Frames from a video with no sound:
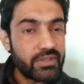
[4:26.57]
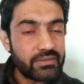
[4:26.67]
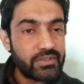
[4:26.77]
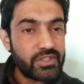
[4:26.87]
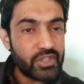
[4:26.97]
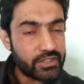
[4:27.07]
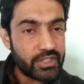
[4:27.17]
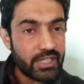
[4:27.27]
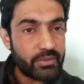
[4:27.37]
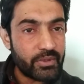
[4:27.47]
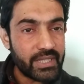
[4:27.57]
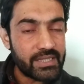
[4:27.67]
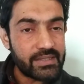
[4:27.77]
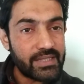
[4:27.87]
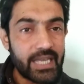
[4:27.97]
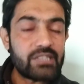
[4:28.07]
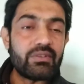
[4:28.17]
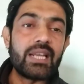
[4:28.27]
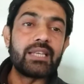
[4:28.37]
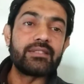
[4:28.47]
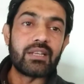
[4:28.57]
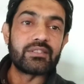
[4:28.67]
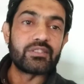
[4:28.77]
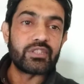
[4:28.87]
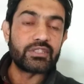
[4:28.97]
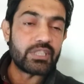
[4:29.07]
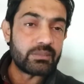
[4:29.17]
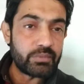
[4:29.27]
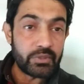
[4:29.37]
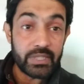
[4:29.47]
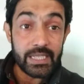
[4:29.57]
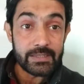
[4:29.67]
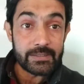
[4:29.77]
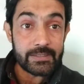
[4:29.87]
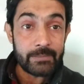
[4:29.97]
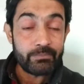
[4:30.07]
structural proteins as well as non-structural proteins,